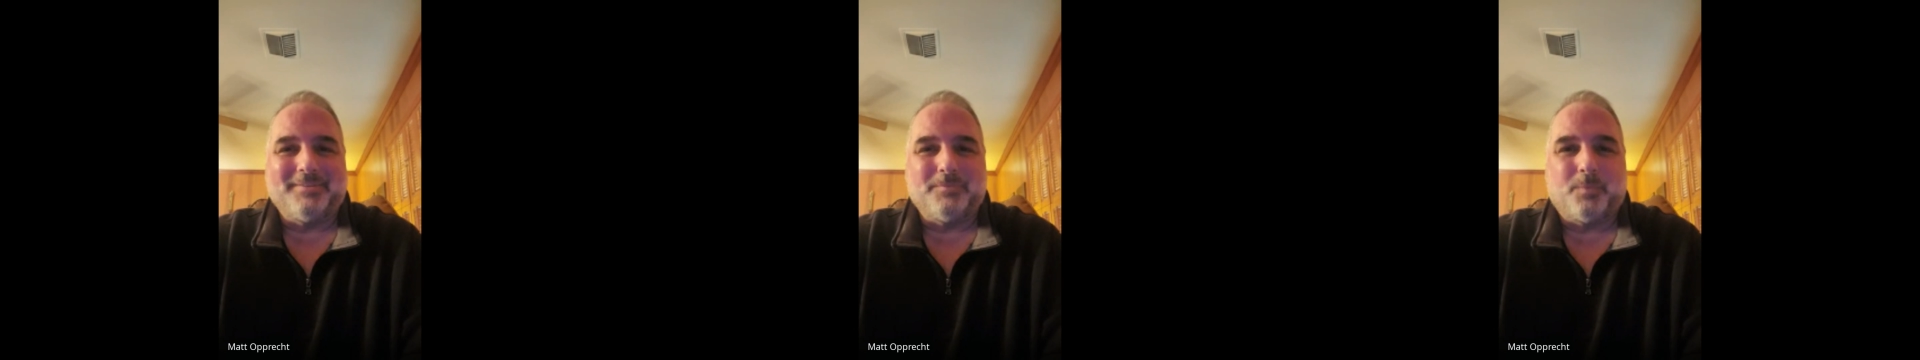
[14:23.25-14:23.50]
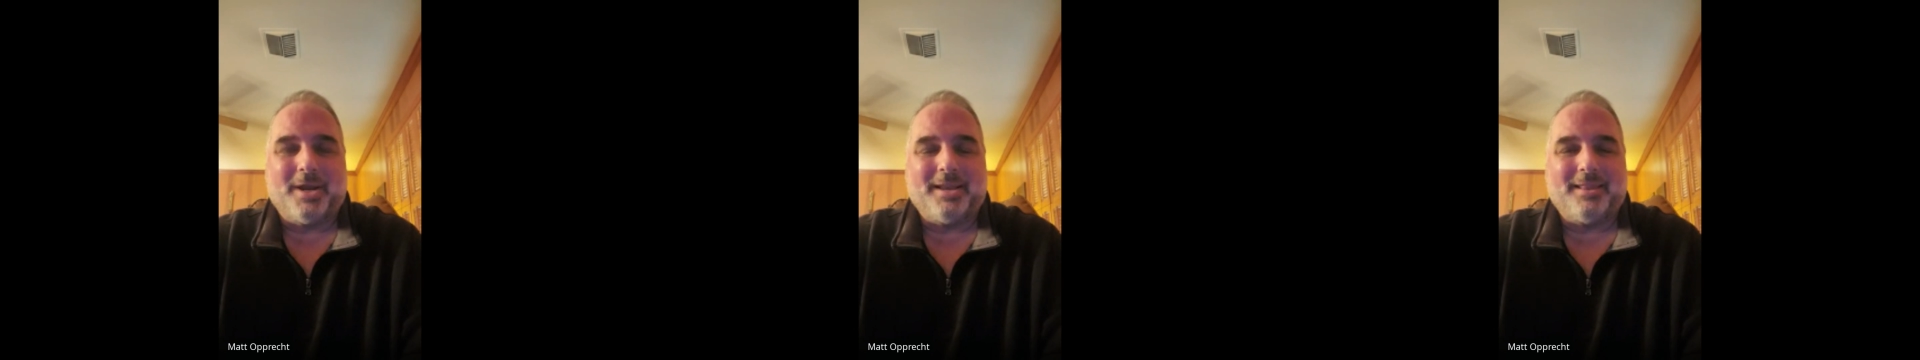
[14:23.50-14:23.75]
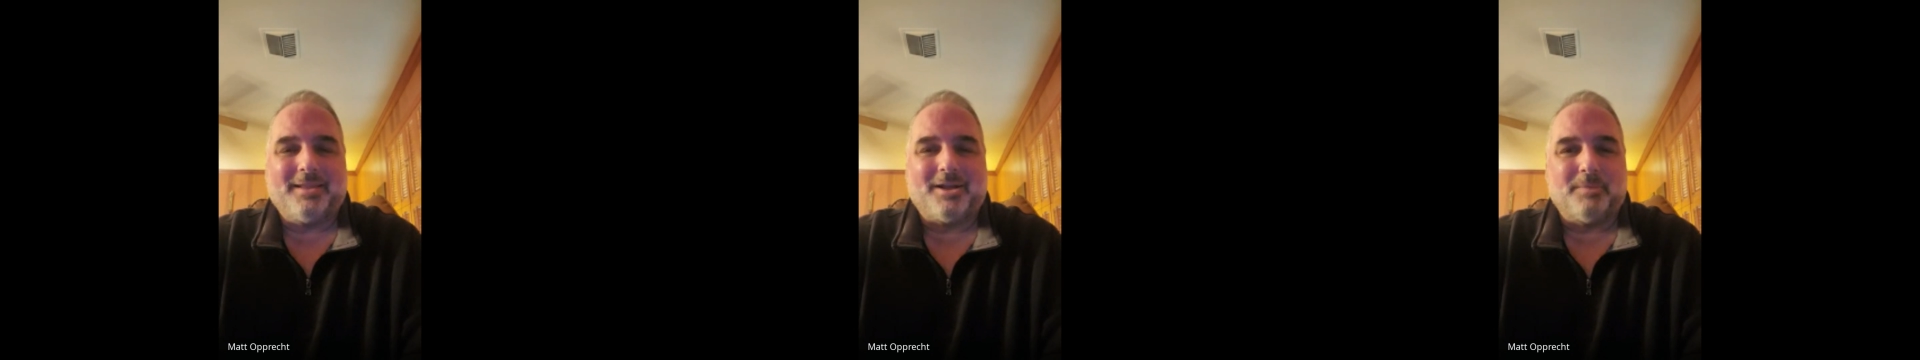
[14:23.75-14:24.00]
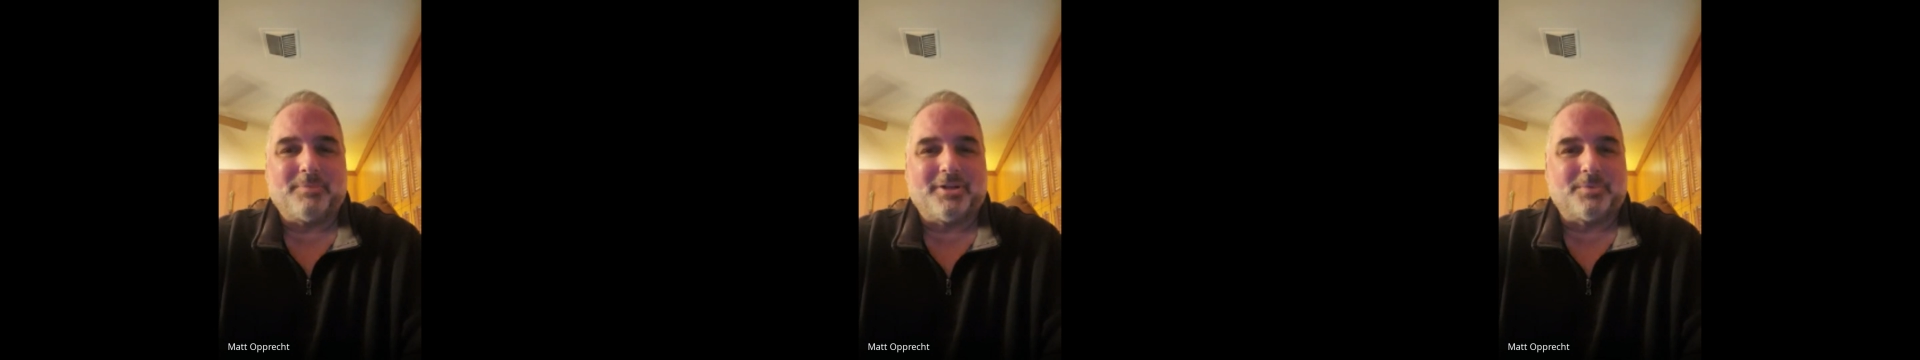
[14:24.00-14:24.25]
When the
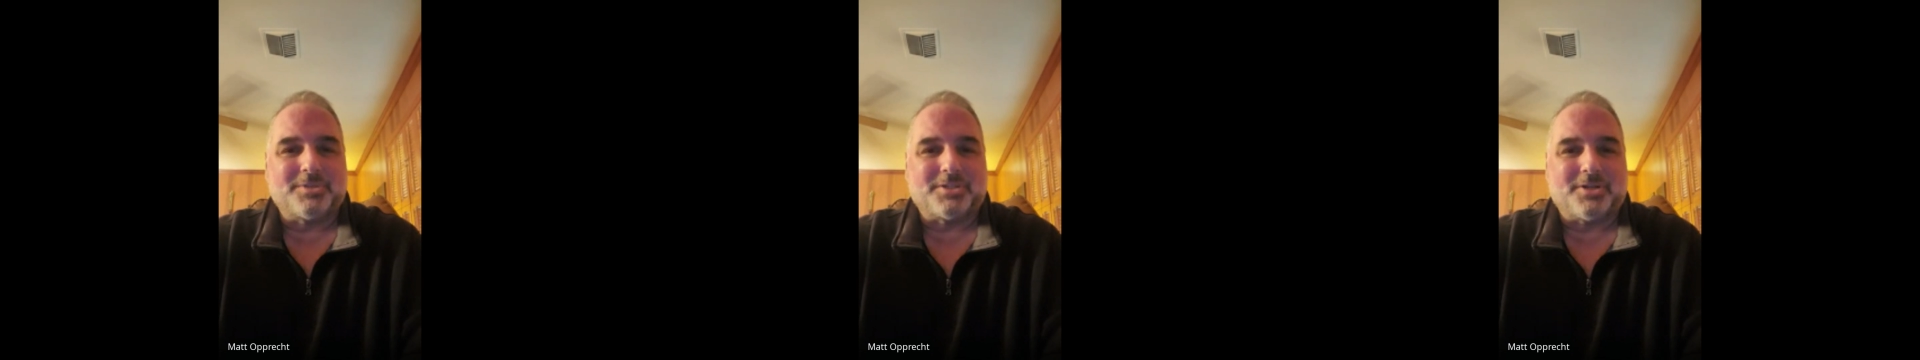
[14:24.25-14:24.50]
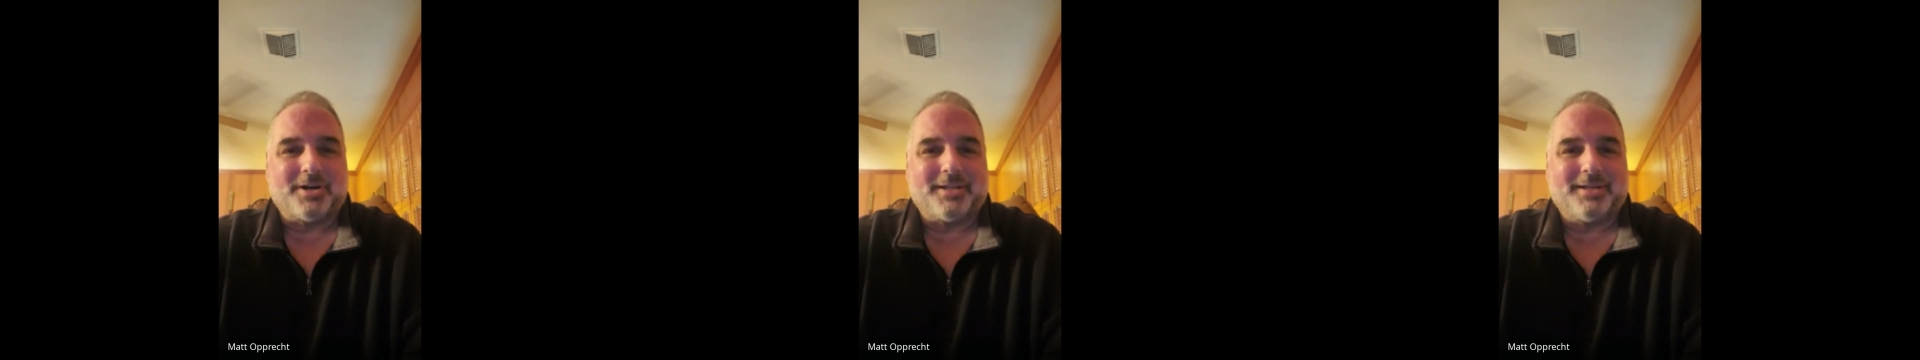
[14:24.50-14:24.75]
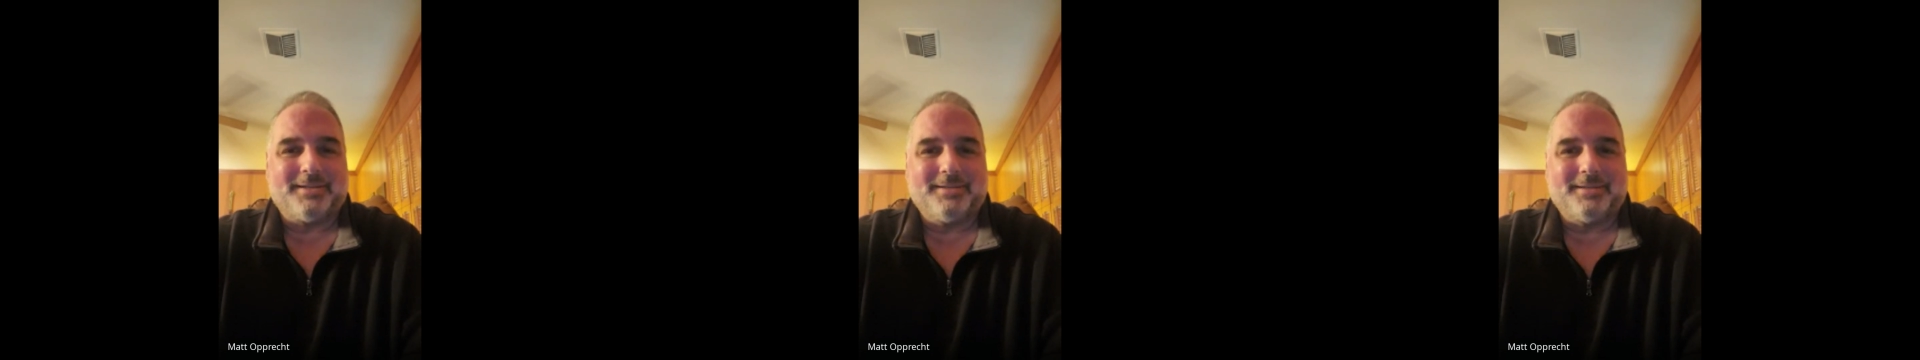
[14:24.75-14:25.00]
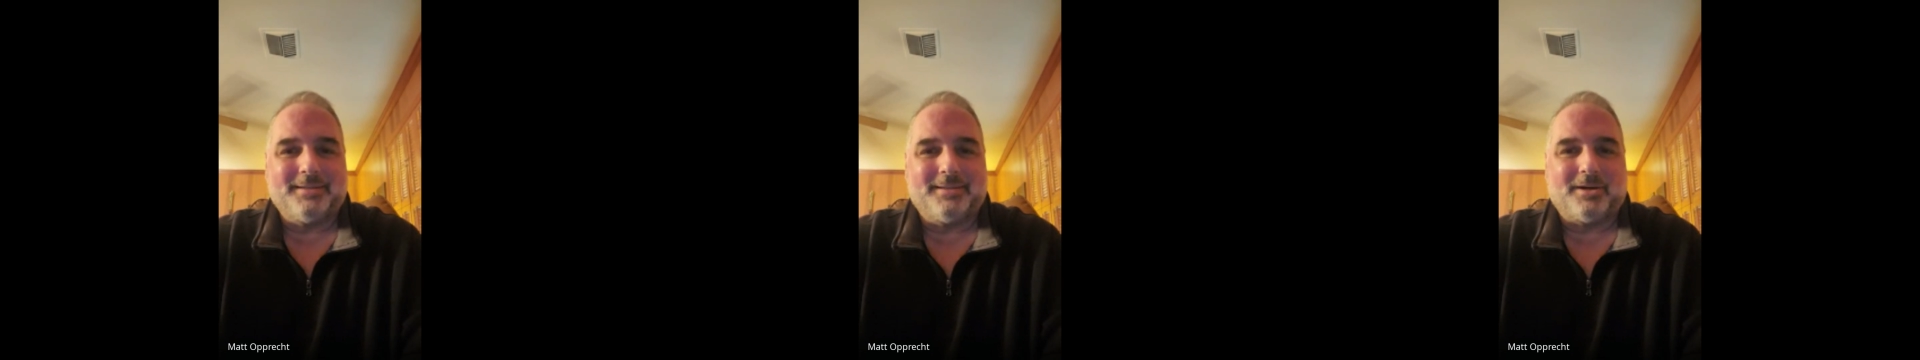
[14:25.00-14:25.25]
company was started,
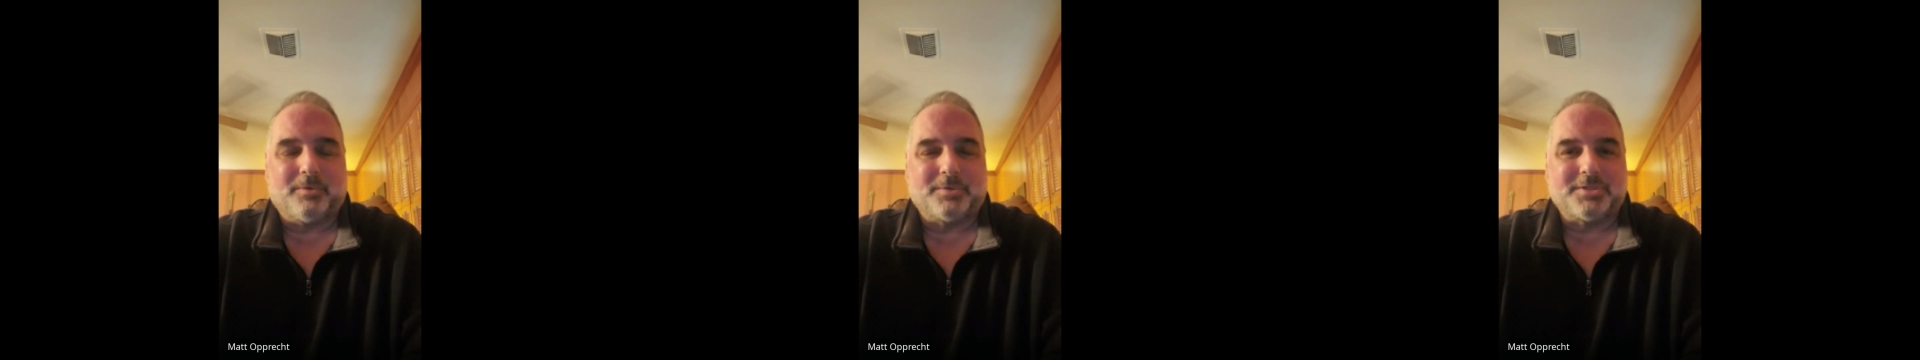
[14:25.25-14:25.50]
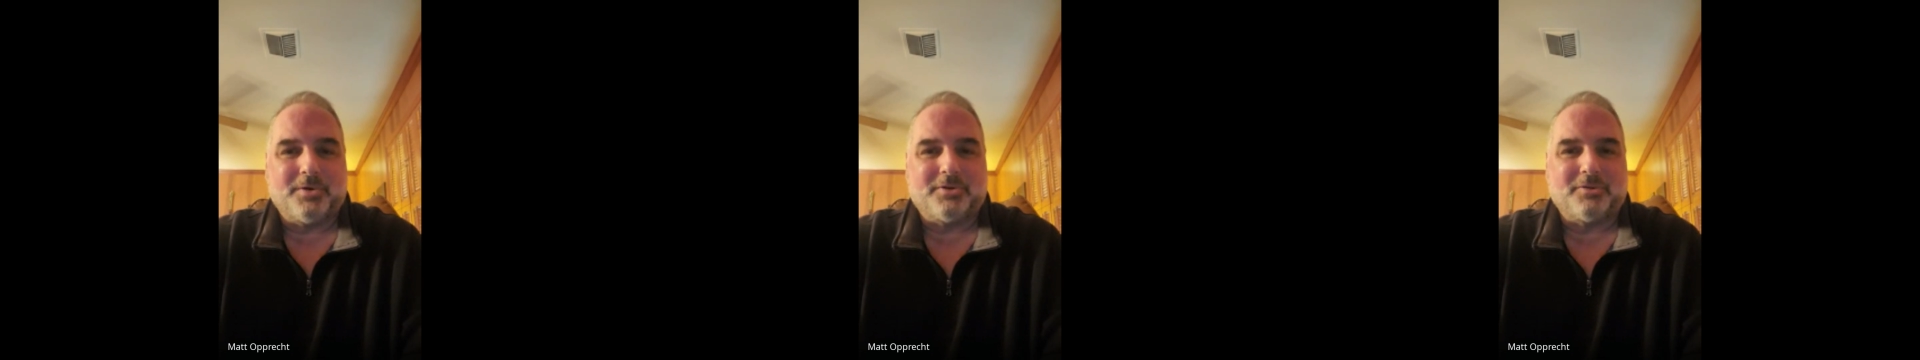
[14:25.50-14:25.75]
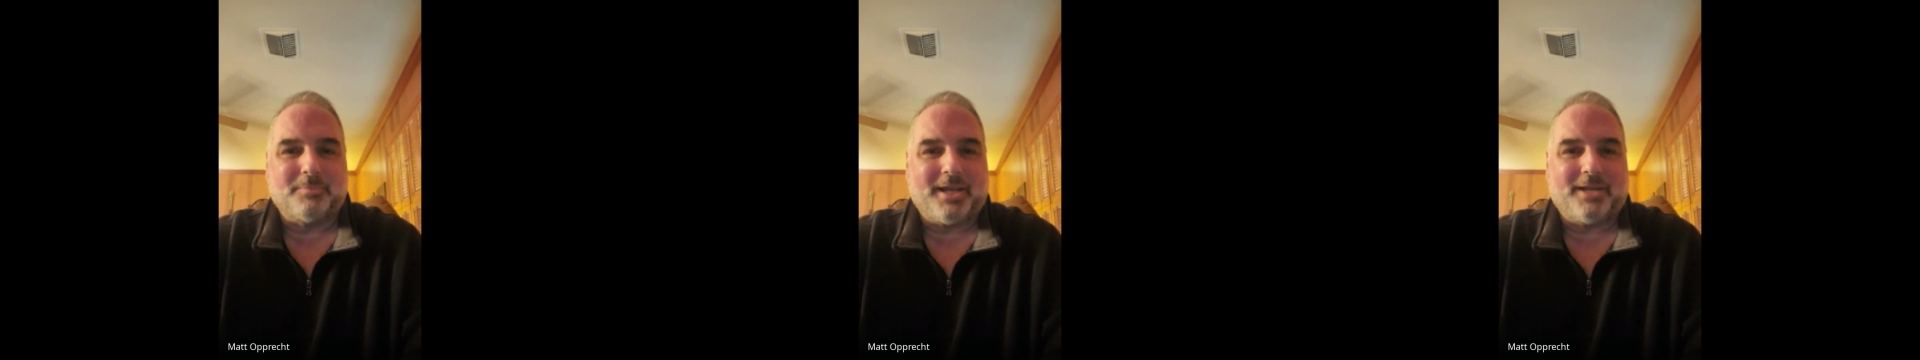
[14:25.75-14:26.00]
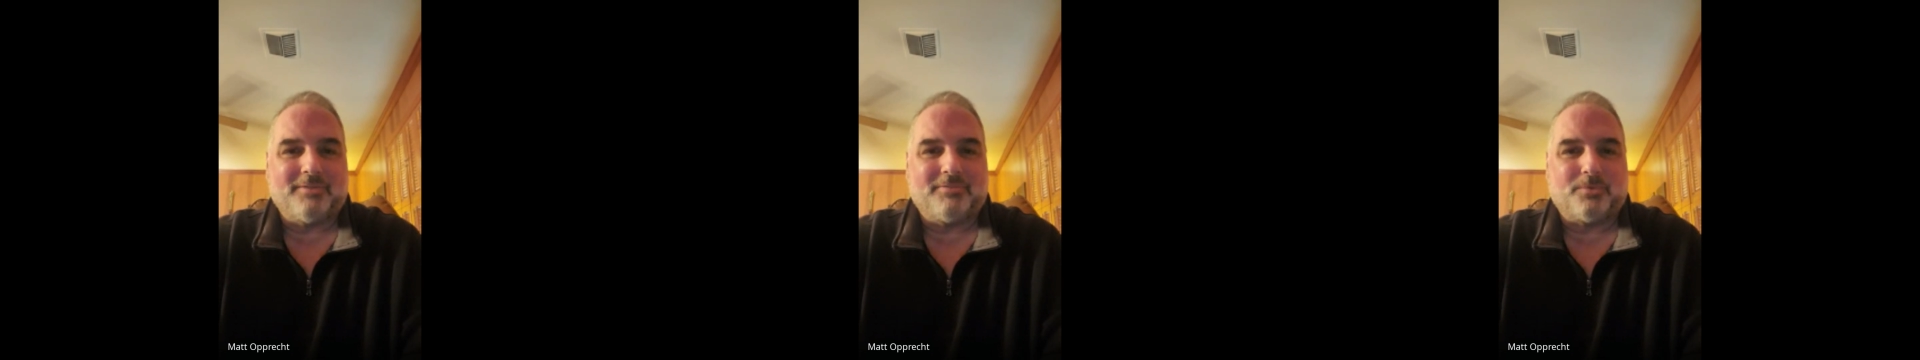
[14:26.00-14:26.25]
there was no
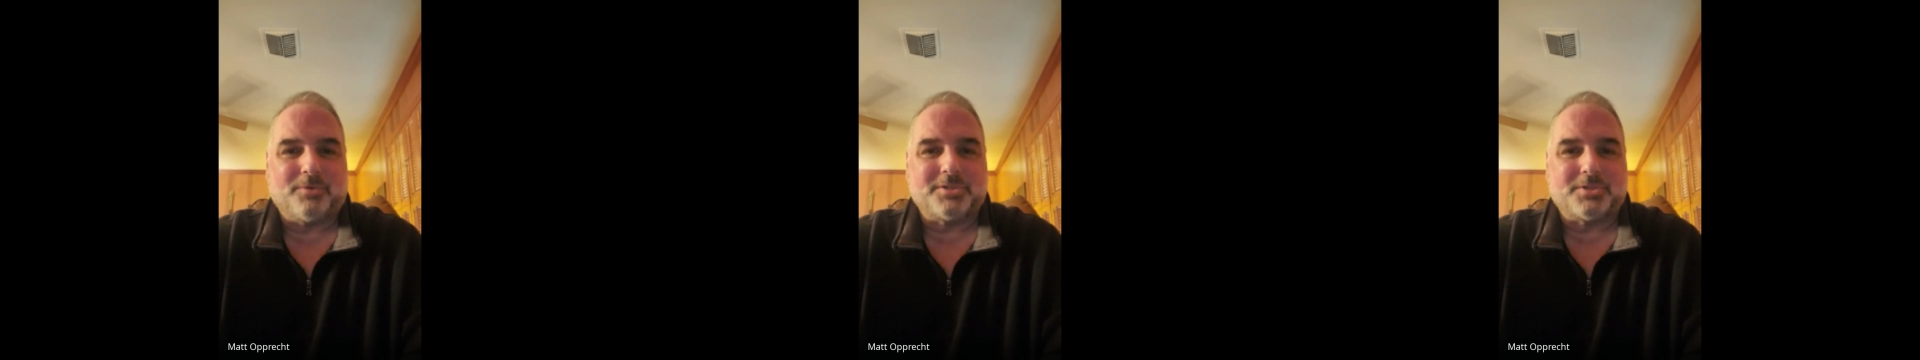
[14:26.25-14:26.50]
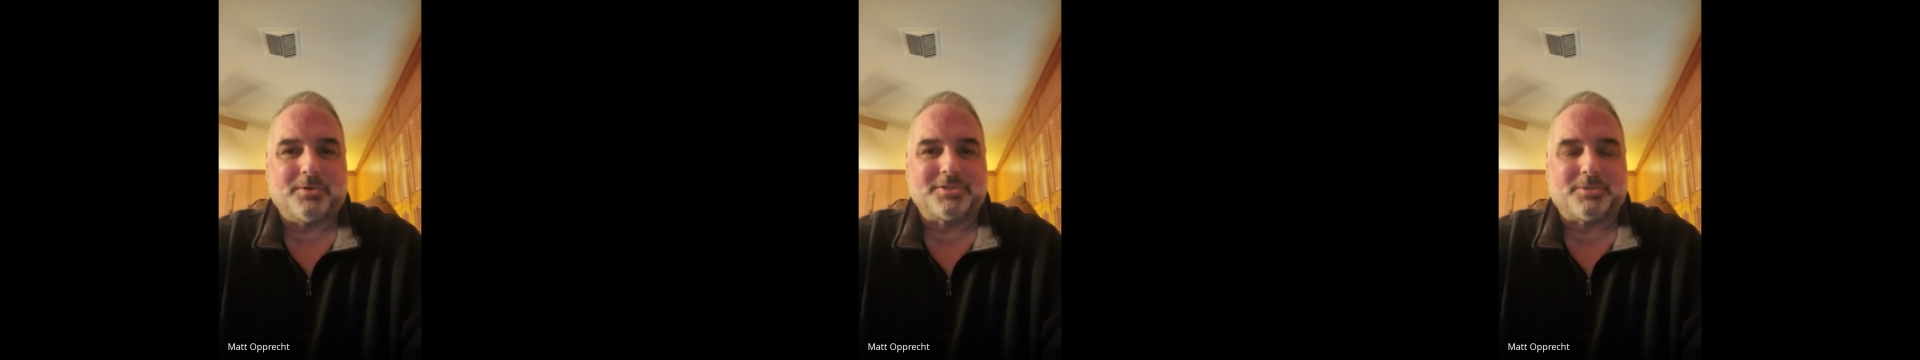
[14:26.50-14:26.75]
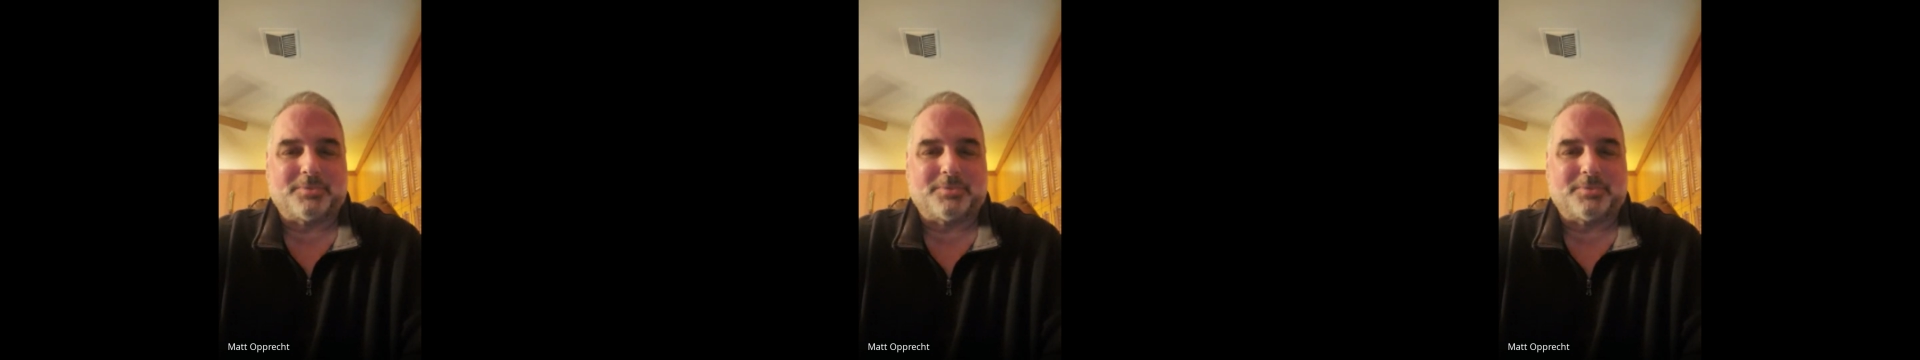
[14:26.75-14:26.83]
domain for Source.